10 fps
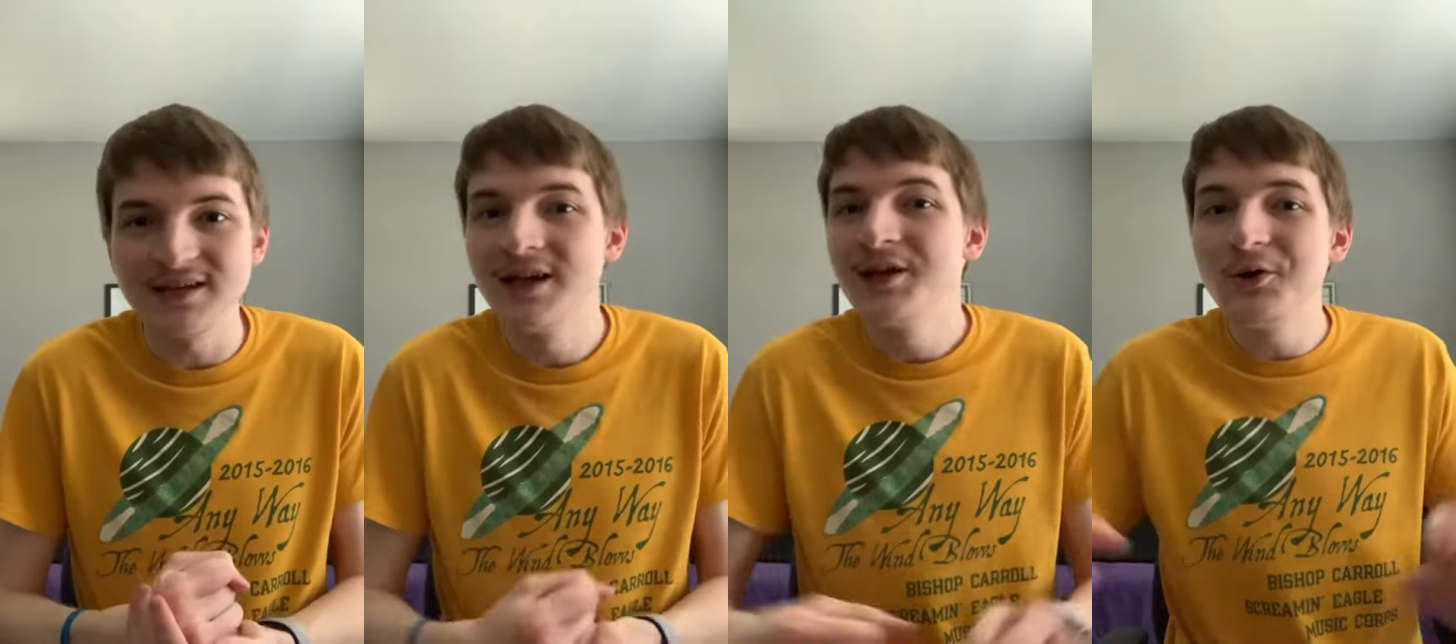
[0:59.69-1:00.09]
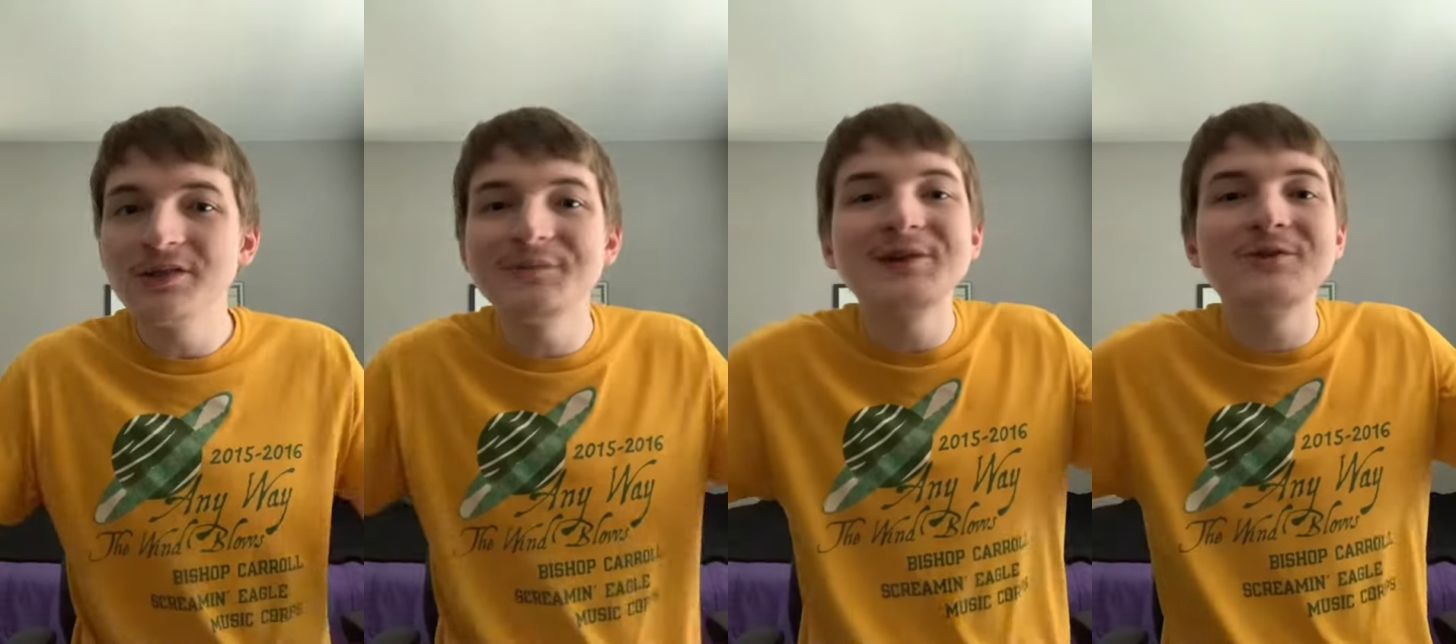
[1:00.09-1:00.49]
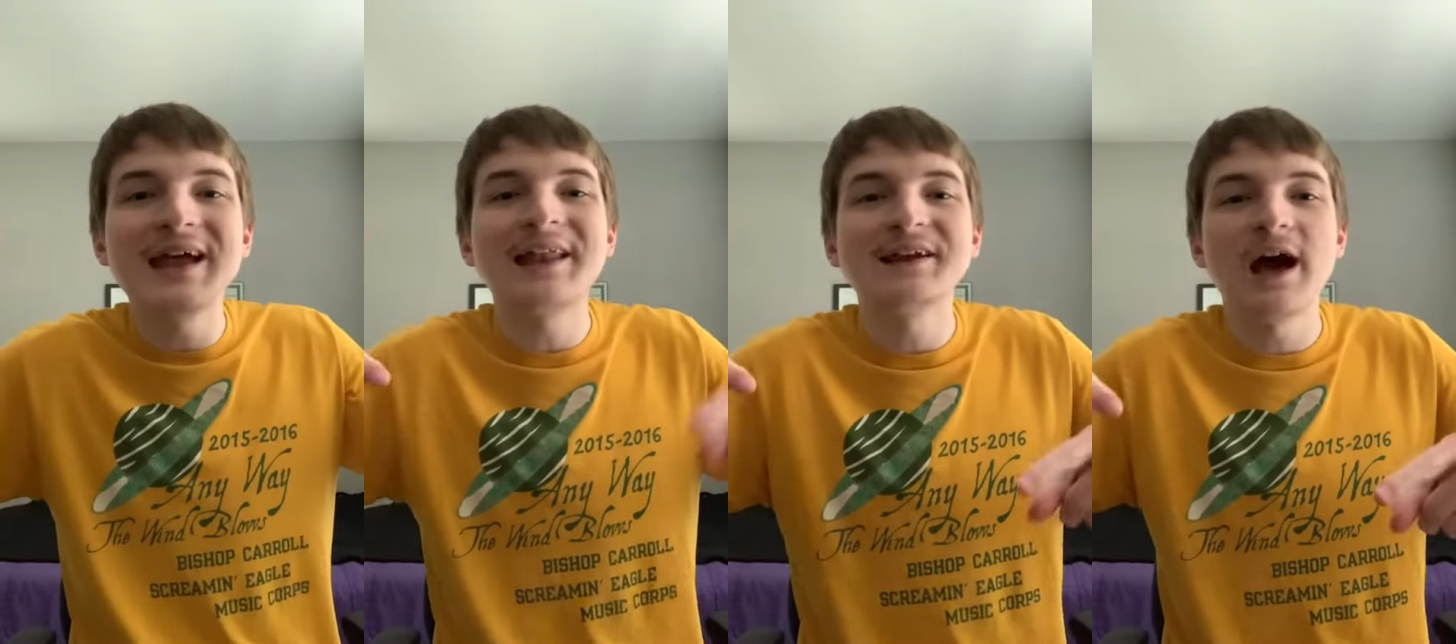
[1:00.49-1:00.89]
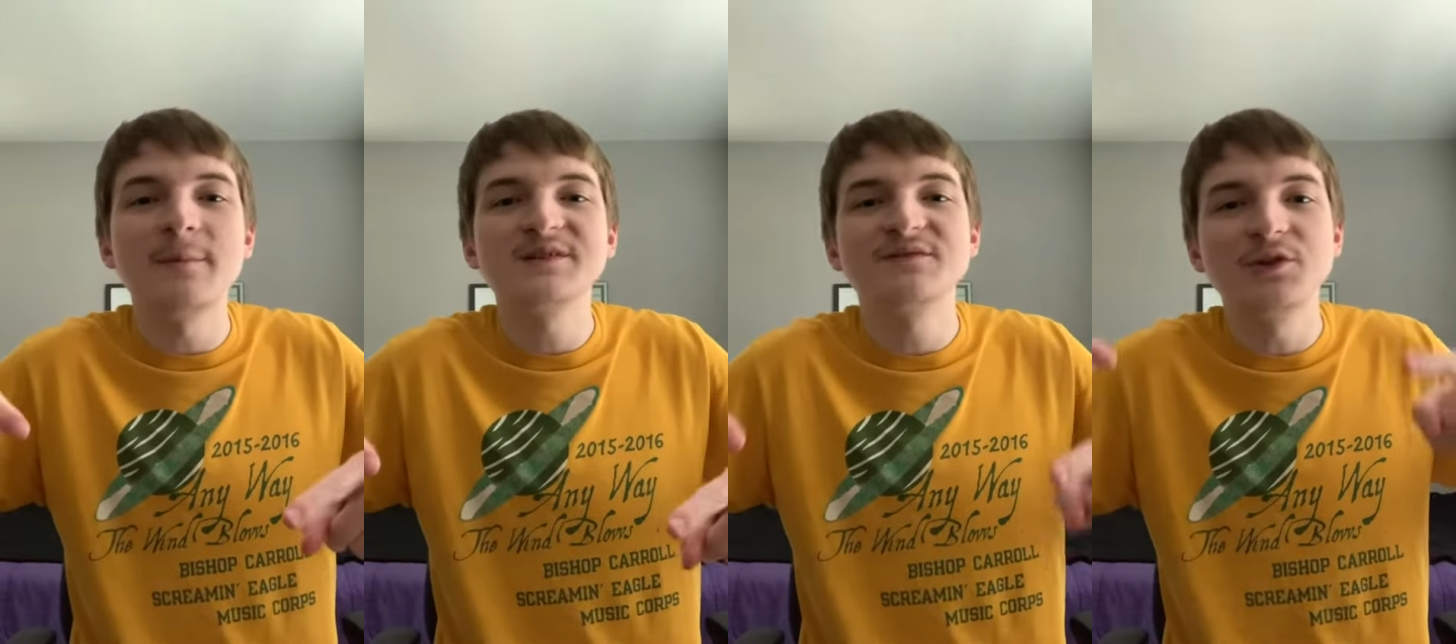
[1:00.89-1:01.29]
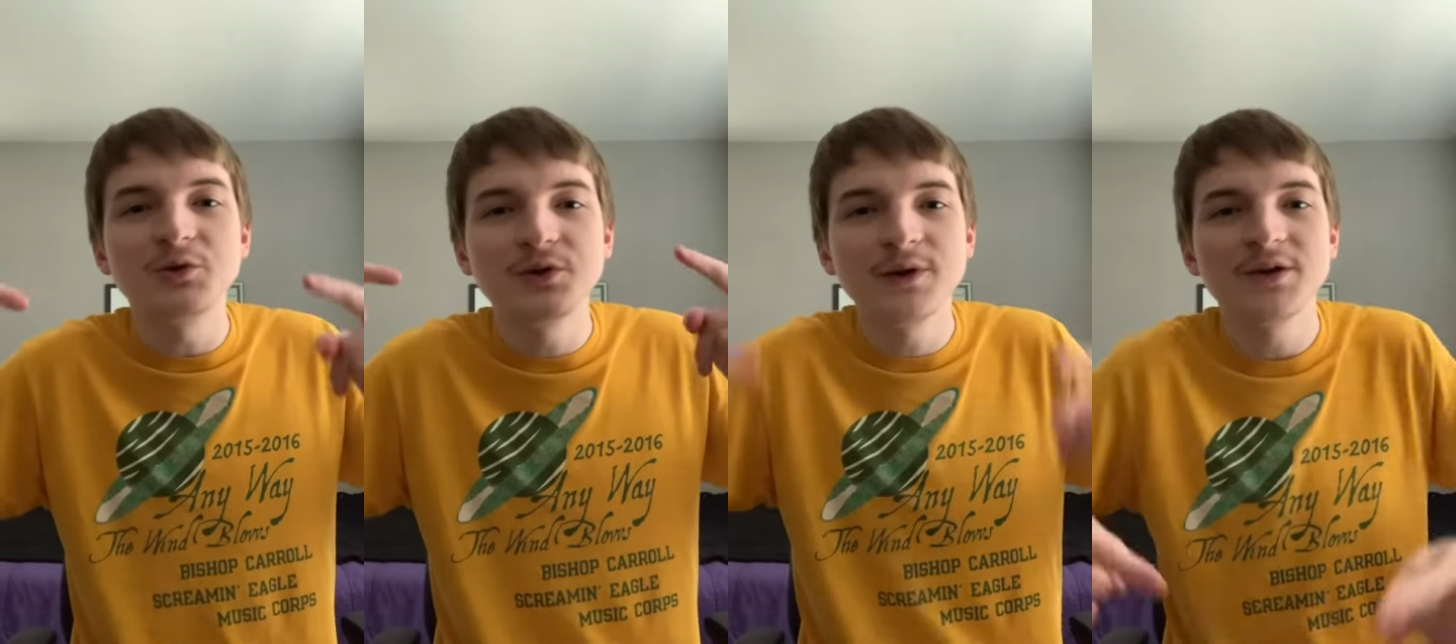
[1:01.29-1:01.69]
Go let me know down in the comments if you
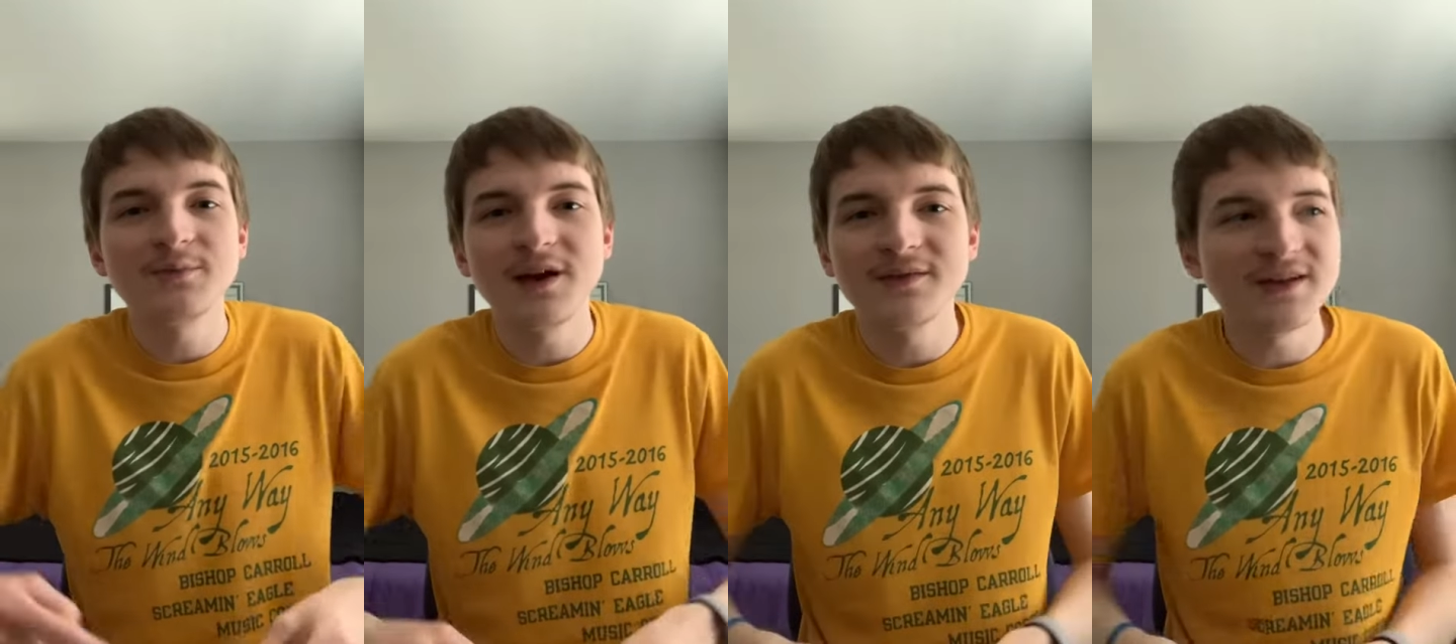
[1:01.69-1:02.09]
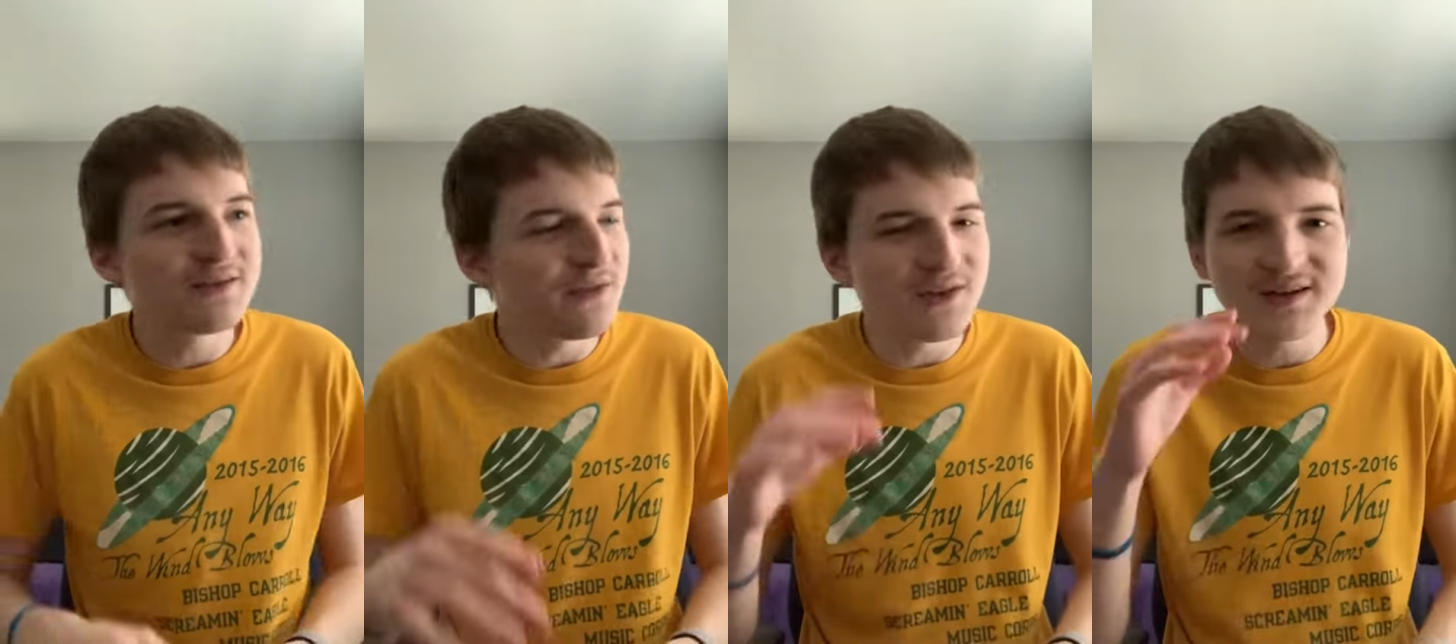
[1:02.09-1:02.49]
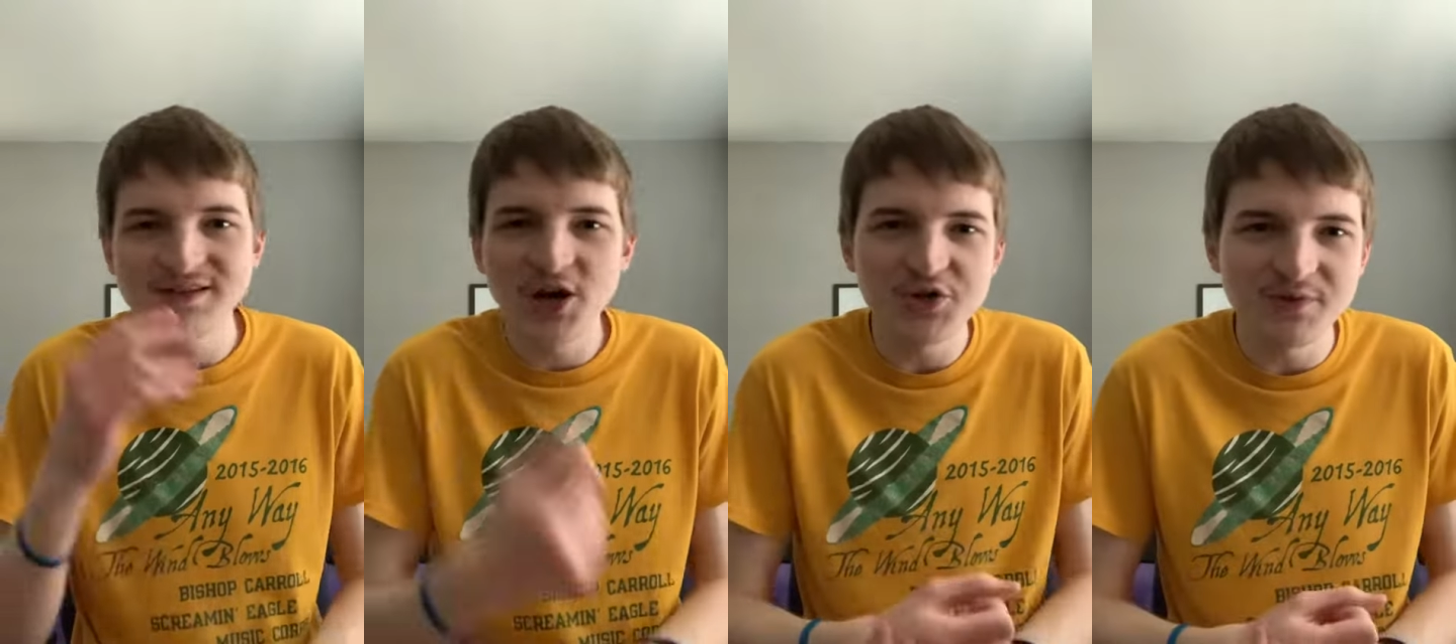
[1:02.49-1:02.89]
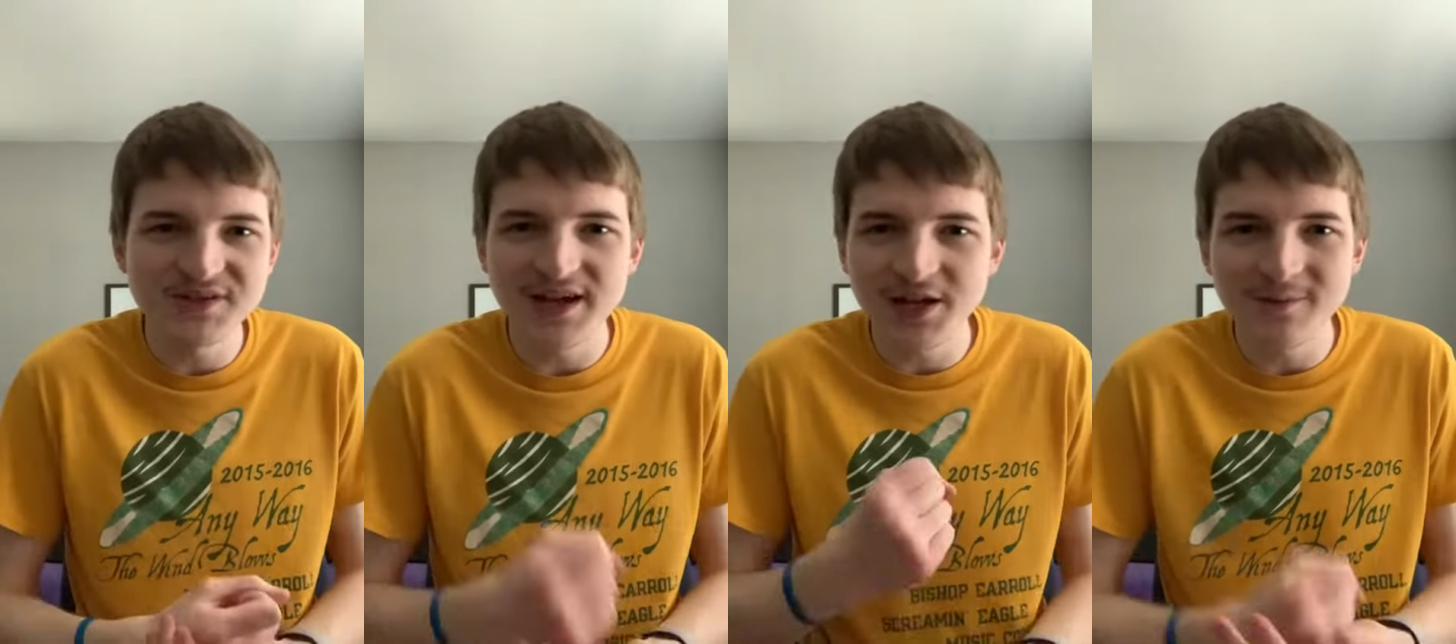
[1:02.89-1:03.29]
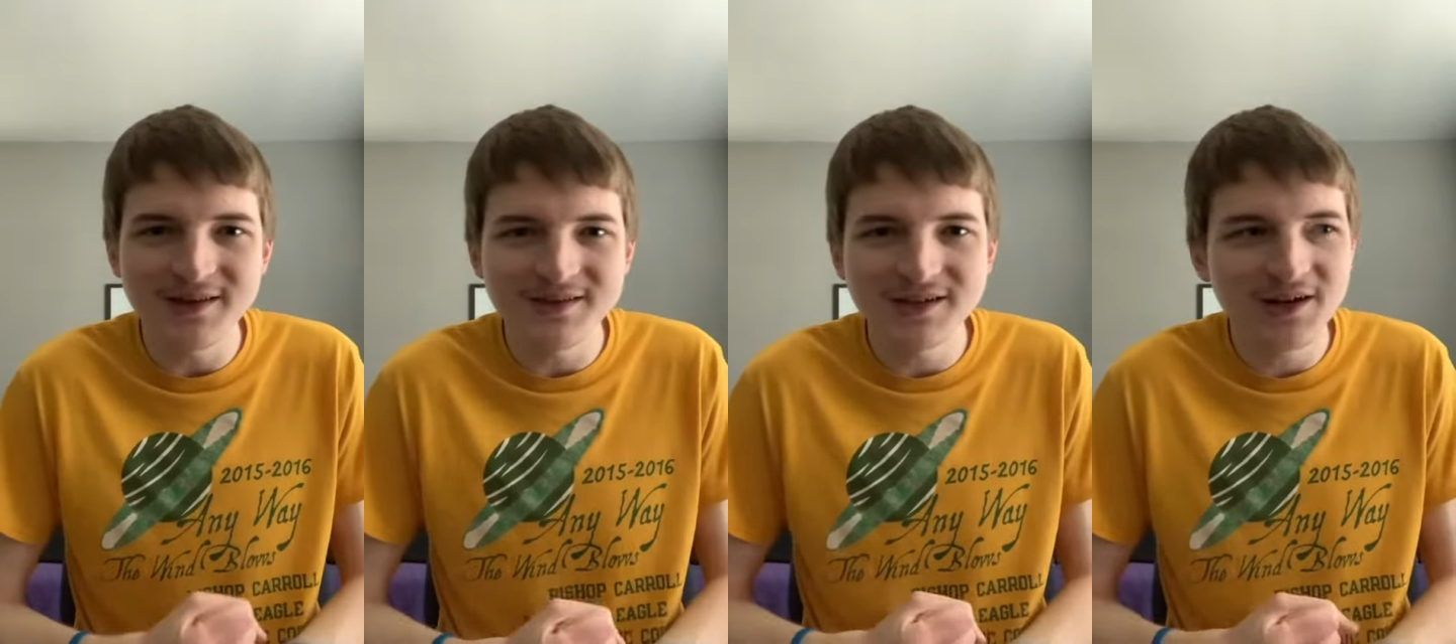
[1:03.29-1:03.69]
agree with me on this, if you think it's 100% going to be in the
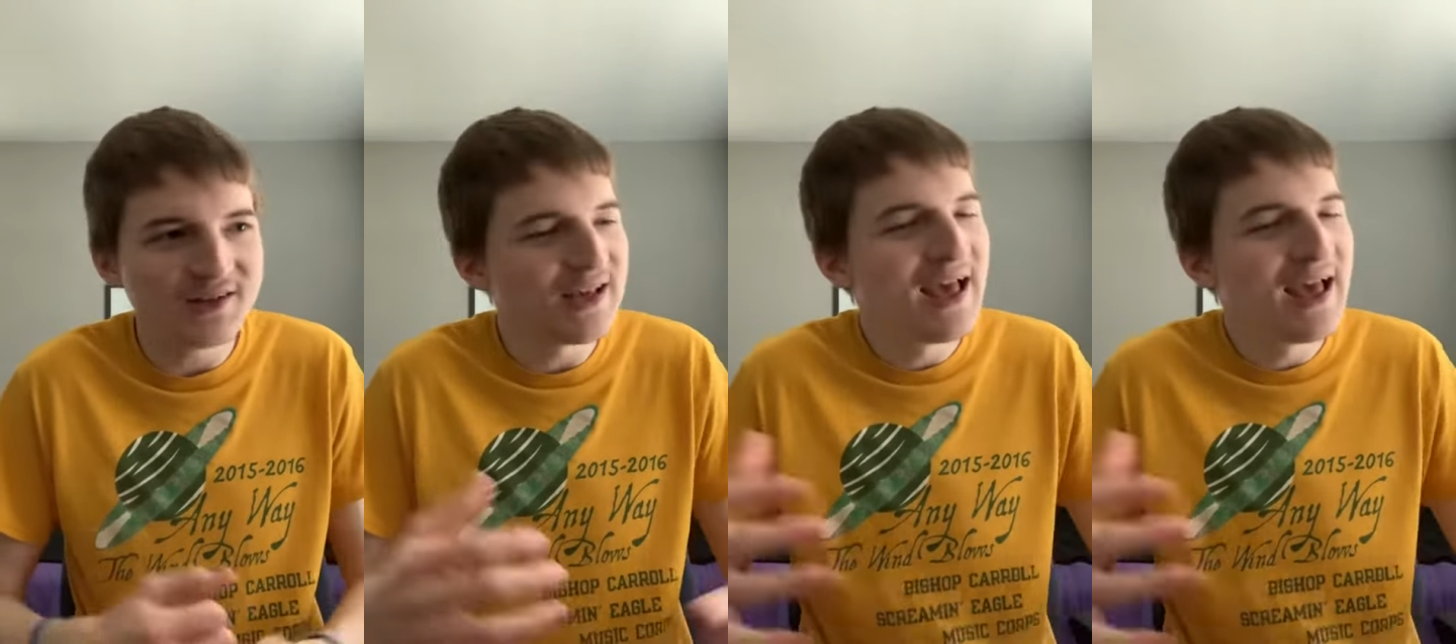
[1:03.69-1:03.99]
series.